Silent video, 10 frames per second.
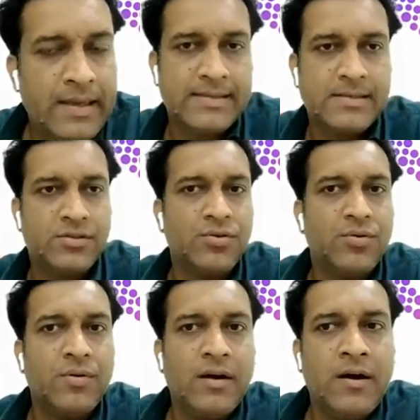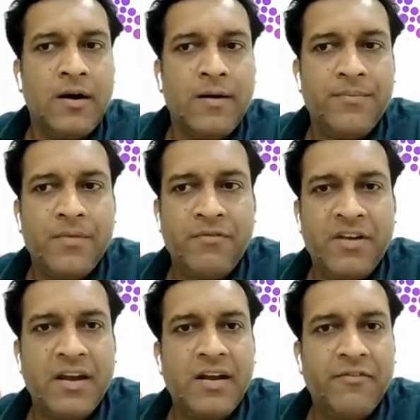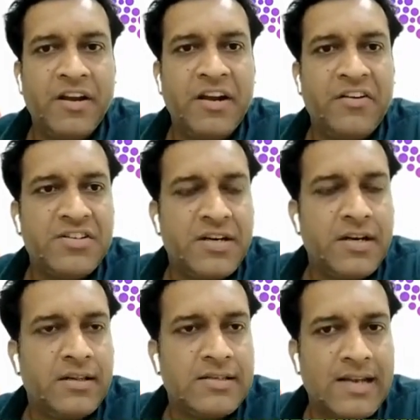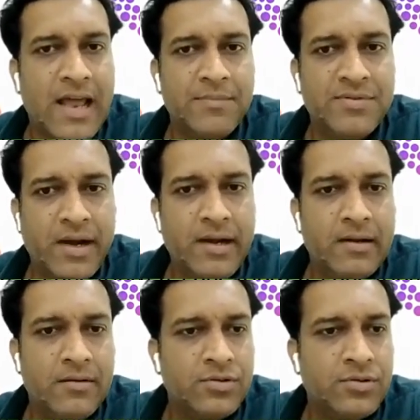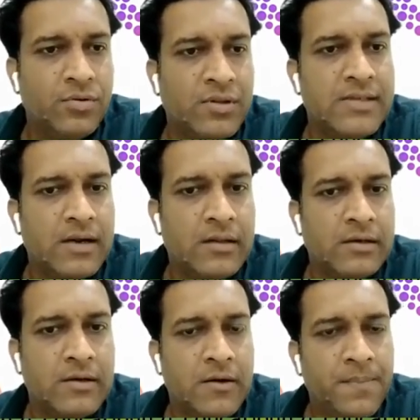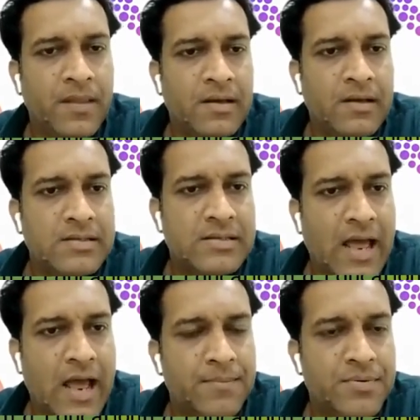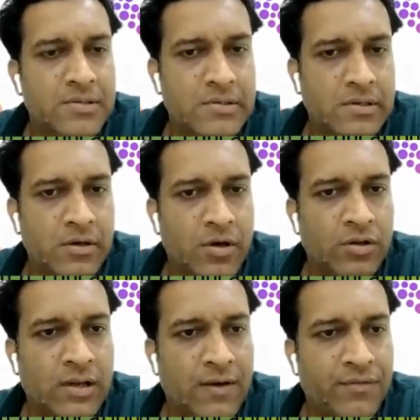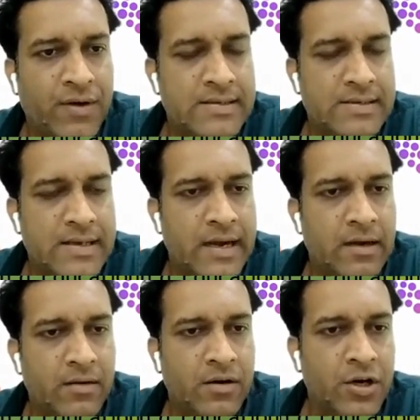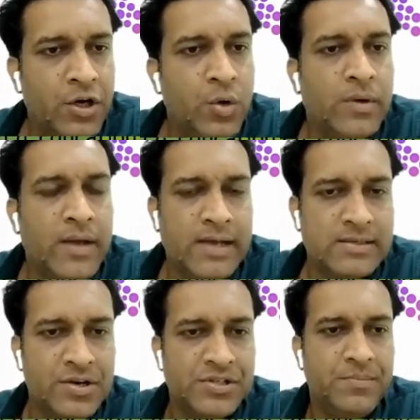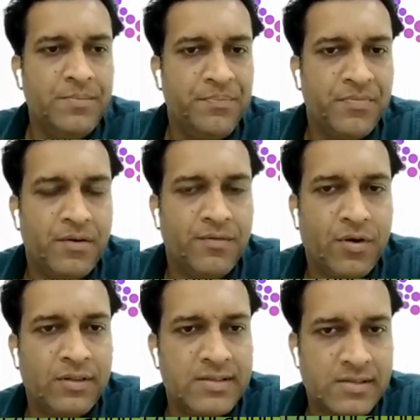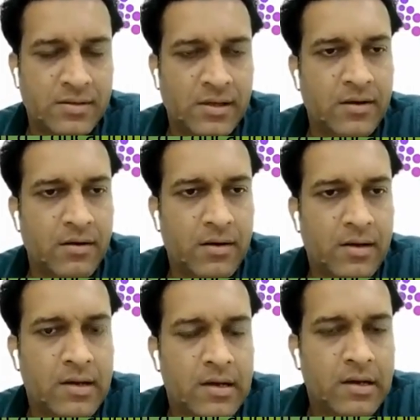Yes, so we are interested in the slabs, right? So these are the slabs on the left-hand side, new tax regime for this year,